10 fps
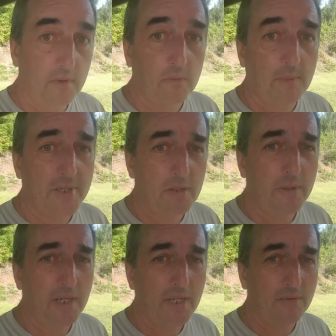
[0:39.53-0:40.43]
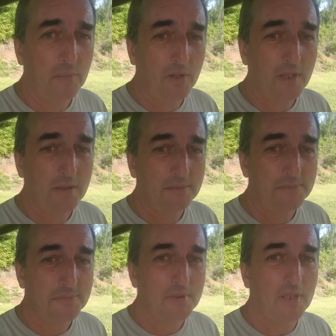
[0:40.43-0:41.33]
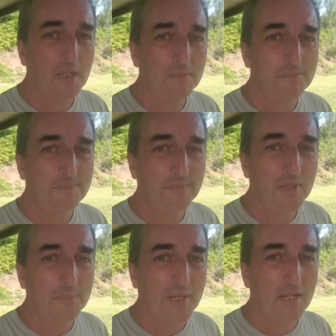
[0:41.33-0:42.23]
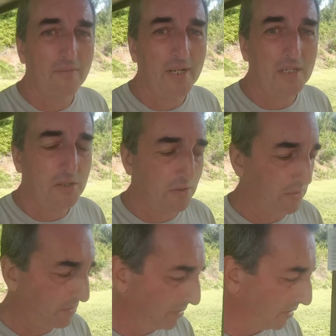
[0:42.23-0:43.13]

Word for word: what am I doing here this morning? Well, I'm getting ready to